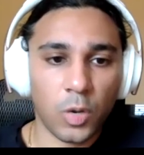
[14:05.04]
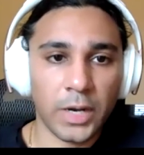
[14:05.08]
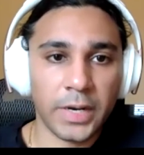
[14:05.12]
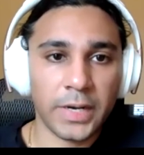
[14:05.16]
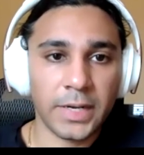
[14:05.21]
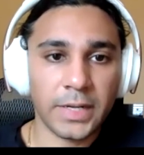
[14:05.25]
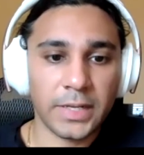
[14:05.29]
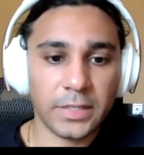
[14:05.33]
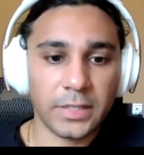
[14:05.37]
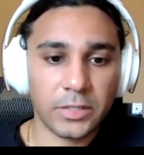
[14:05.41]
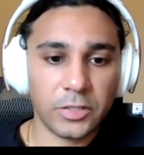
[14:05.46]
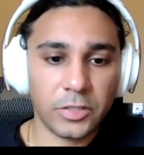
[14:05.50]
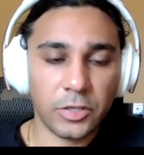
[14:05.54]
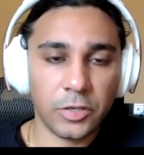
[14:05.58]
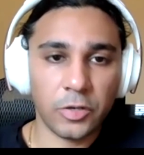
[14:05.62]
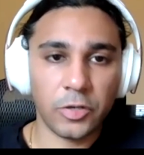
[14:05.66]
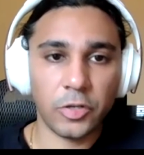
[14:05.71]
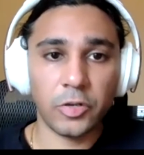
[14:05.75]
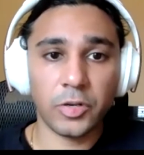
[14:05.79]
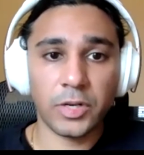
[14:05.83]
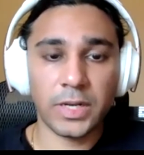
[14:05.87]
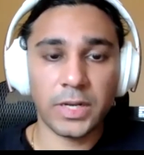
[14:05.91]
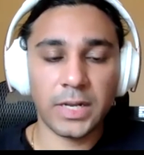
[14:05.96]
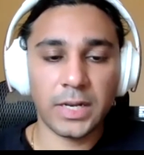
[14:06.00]
one is
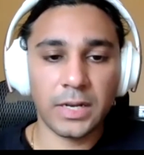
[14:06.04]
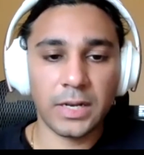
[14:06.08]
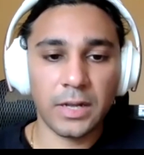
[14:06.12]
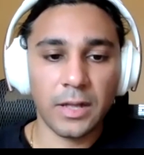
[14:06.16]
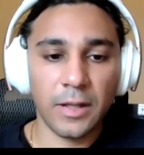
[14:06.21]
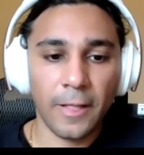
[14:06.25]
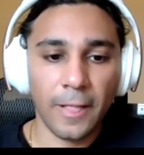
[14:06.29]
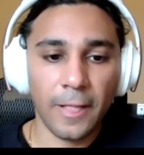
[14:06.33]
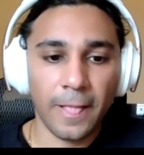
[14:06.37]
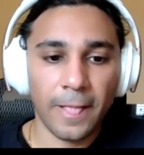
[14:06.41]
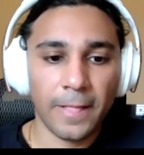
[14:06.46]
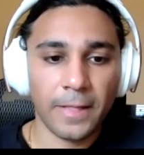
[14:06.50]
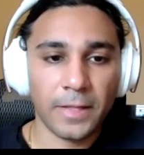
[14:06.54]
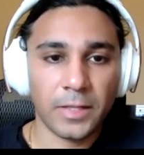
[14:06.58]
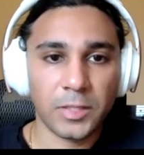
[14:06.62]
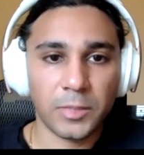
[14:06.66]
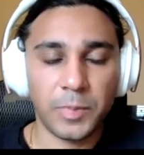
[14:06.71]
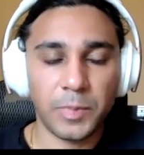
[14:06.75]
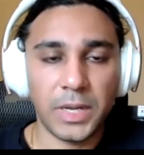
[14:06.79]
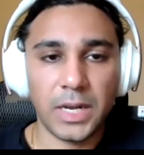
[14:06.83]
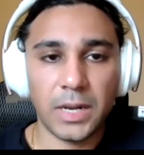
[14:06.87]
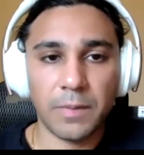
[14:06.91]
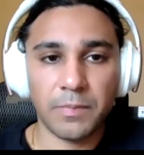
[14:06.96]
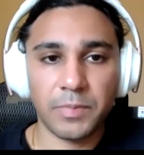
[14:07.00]
you can
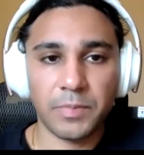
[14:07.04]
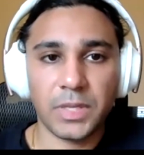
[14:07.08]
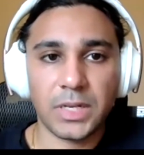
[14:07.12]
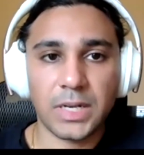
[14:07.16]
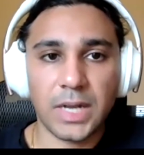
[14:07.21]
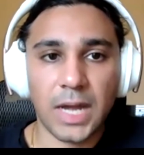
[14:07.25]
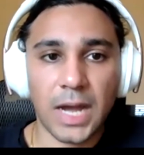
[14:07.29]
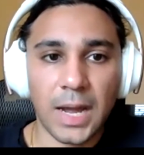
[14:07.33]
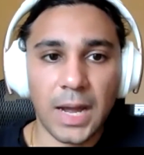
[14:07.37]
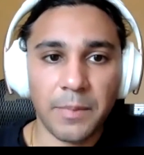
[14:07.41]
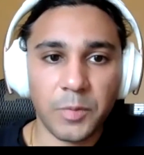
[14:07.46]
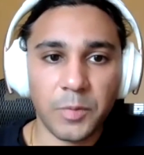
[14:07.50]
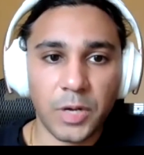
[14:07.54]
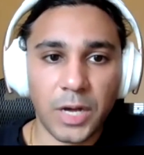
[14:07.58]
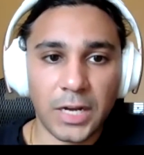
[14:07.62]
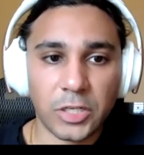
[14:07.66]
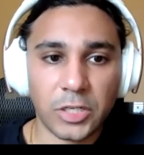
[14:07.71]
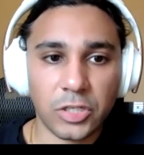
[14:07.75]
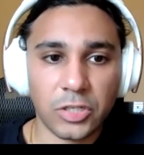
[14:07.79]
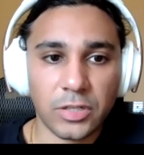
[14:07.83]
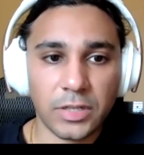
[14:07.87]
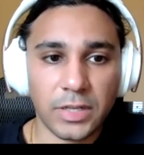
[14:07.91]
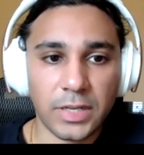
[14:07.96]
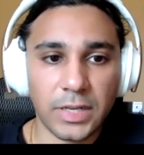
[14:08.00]
speed up the time to
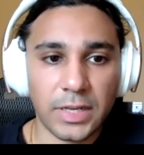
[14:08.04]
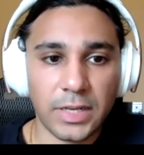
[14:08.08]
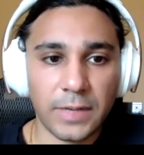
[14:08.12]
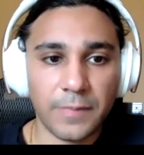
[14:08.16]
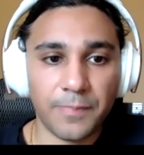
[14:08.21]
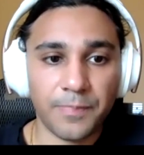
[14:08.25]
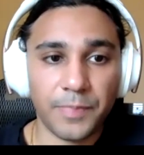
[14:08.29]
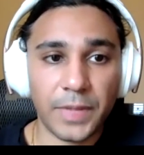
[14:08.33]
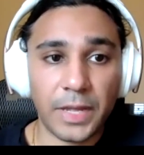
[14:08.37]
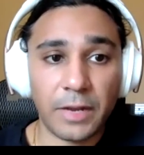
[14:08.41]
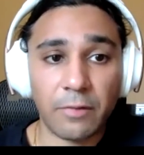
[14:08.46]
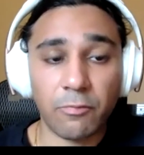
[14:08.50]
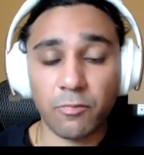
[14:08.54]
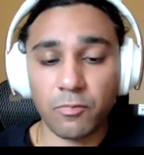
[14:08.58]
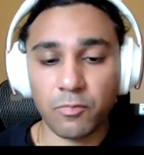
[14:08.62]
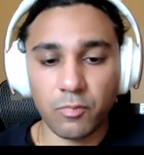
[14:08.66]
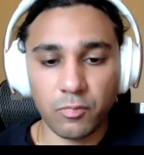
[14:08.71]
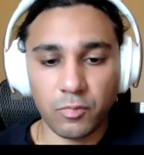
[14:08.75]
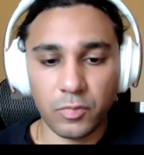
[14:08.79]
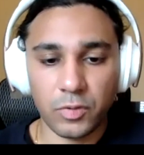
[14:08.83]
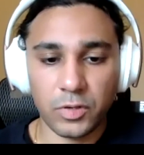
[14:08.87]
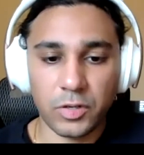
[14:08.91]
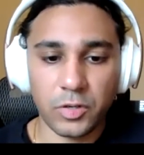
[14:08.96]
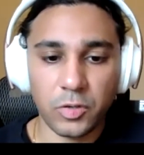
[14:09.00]
actually
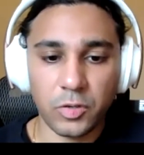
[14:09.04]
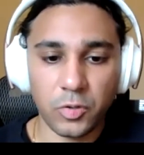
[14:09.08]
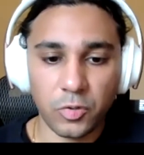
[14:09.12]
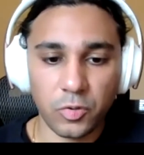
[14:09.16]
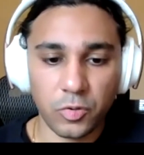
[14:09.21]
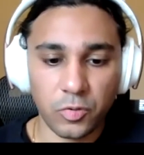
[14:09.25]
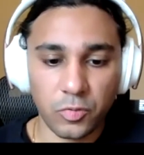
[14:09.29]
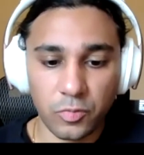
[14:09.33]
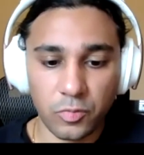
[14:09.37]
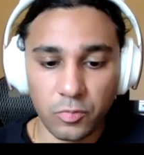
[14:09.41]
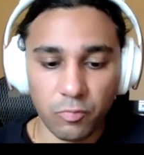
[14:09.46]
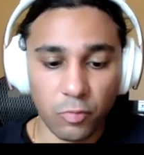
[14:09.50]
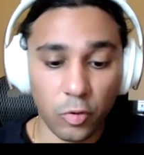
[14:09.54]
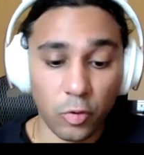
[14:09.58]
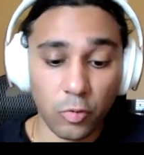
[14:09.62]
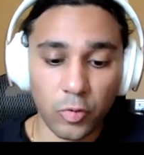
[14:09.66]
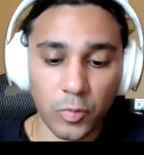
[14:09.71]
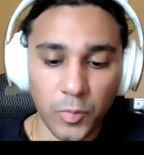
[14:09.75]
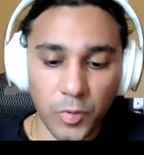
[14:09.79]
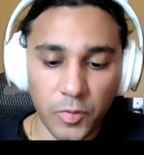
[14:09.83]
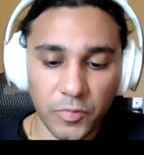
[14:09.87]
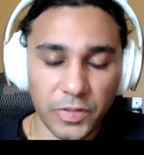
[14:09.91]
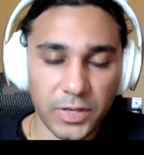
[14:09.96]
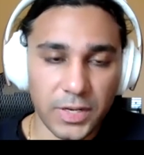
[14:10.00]
or
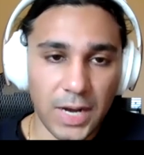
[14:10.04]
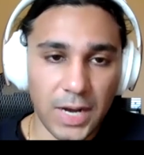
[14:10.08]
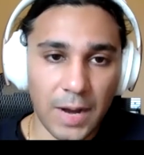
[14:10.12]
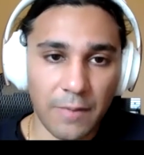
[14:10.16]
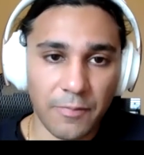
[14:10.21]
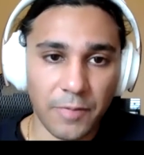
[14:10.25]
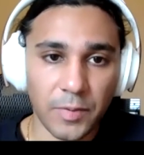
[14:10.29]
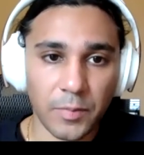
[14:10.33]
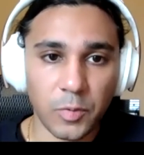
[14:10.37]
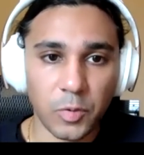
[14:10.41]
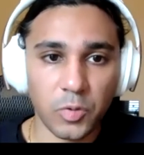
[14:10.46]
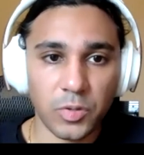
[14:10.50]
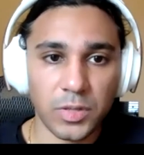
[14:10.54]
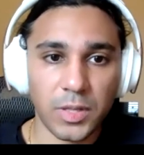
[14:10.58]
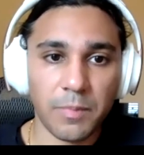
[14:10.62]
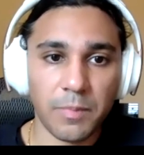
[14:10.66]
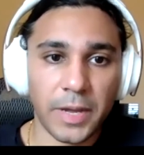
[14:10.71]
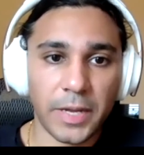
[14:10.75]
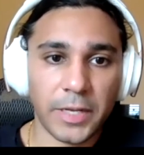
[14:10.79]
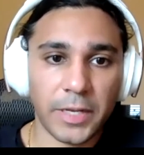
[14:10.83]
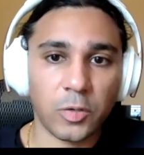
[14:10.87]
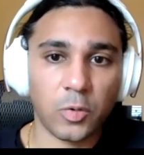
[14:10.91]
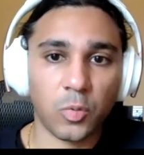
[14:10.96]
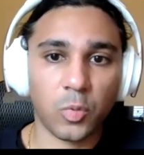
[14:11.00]
remove the time from doing the
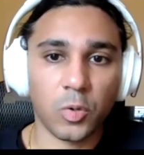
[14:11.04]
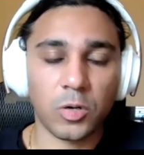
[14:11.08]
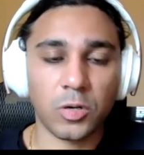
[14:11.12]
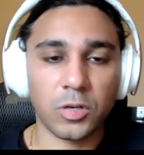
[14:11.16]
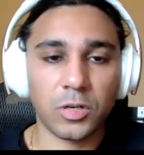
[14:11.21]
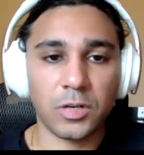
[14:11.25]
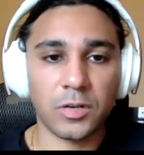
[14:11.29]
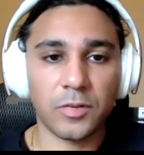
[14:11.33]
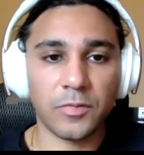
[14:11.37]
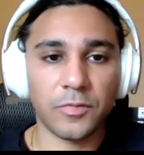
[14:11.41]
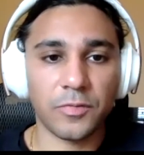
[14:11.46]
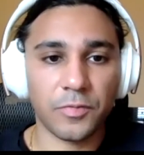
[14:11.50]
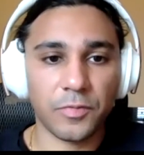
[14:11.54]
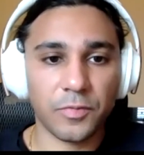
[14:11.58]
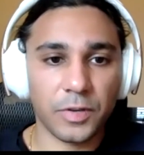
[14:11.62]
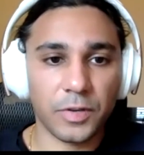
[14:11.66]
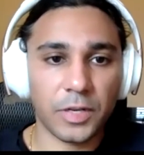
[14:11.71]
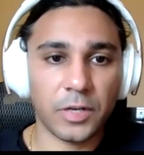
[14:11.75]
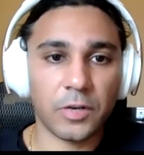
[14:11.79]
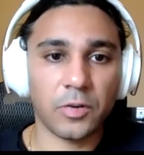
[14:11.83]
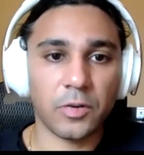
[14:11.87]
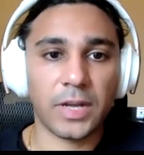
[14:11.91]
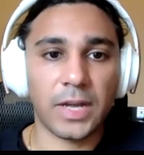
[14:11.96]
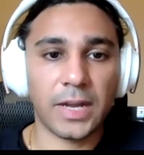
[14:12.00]
manual work of
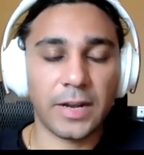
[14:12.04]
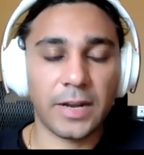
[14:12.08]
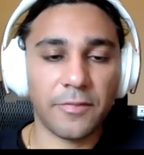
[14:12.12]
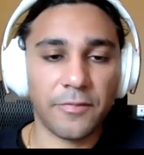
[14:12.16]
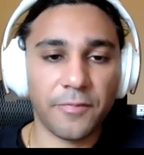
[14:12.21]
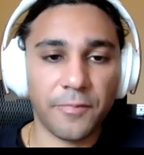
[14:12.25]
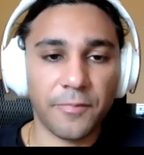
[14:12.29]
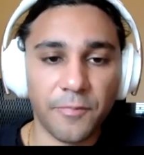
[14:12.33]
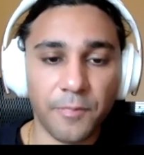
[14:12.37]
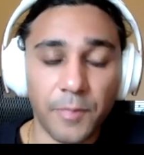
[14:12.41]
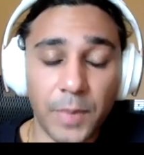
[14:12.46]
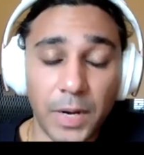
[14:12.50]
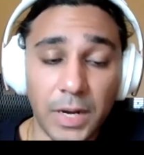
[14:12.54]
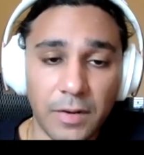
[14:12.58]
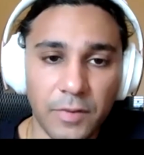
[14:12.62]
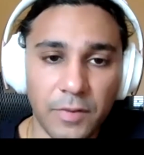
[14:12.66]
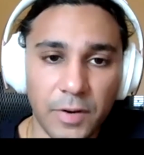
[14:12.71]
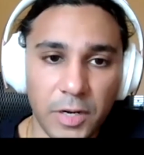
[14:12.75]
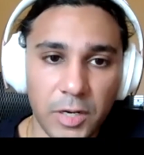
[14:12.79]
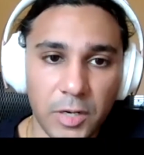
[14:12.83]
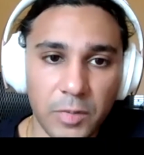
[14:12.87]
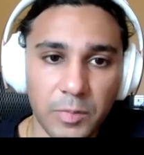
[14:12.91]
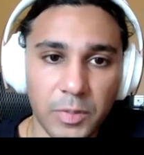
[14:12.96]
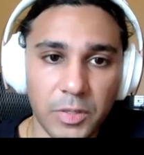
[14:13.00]
getting many
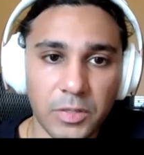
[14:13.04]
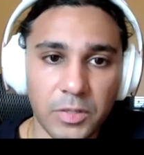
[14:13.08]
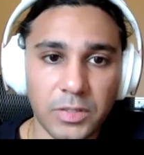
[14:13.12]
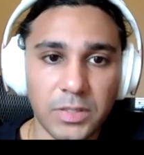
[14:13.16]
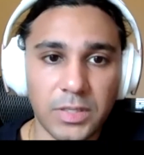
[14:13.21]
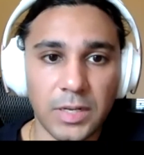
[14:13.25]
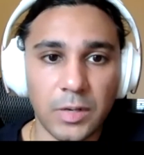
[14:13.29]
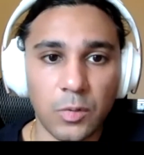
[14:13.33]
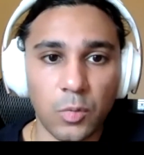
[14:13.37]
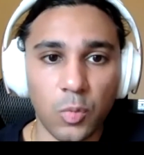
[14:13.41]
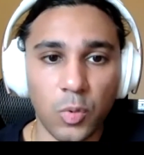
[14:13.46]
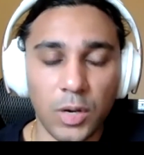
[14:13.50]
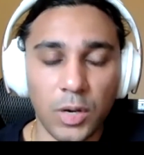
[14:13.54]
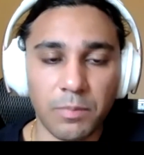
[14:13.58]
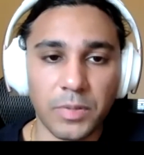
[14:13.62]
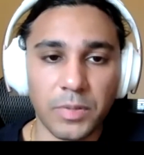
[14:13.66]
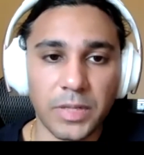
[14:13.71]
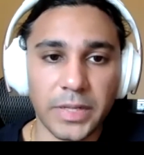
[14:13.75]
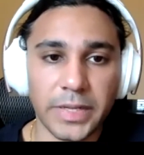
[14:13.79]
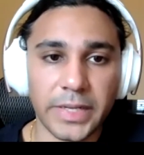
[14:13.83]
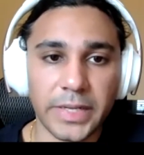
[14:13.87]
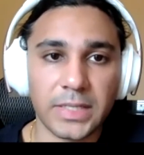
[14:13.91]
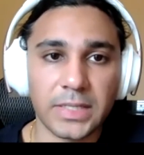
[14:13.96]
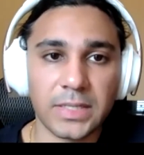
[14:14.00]
variables in one
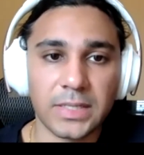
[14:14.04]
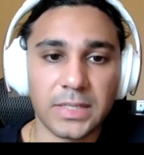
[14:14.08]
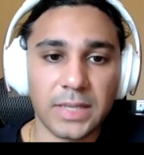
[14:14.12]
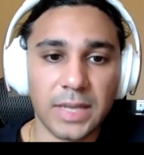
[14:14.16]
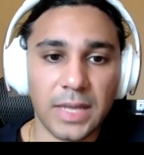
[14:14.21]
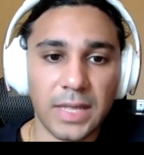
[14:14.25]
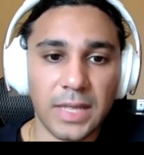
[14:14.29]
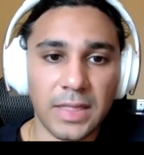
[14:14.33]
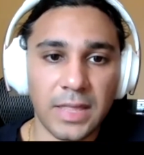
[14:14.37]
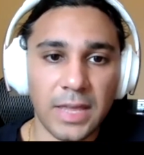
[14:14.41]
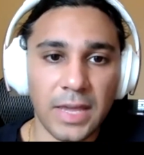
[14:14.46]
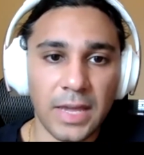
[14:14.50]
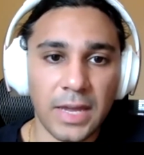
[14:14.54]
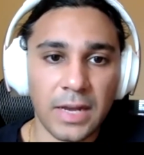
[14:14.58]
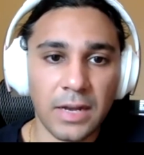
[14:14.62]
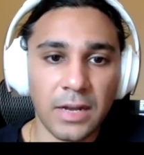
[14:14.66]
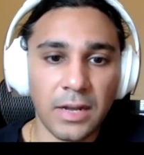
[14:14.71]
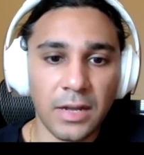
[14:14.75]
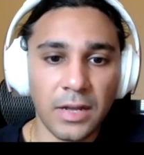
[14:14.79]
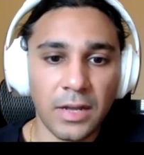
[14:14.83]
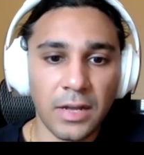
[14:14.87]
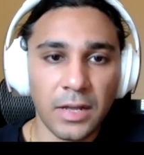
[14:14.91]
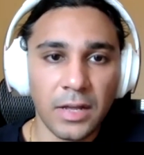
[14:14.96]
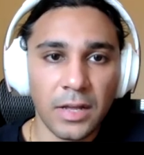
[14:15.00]
place. And
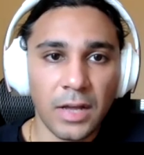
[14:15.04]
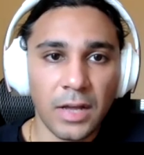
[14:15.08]
then